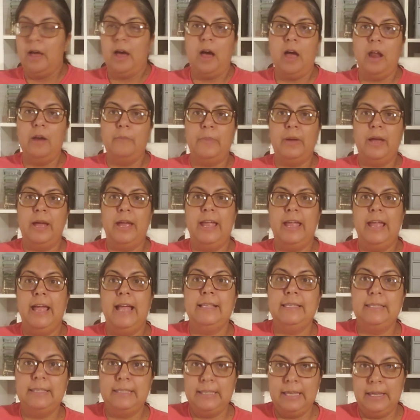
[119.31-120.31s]

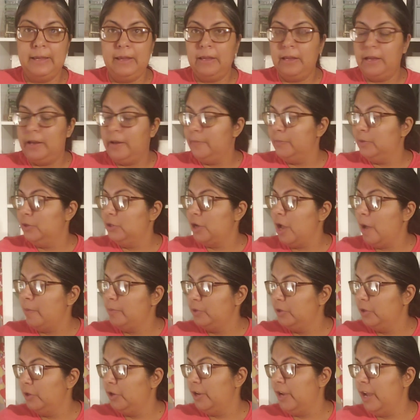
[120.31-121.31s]
Etsy shop,
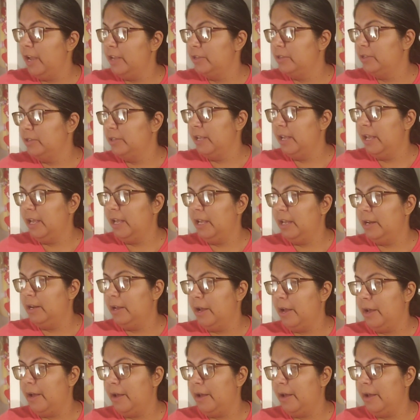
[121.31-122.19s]
so you guys can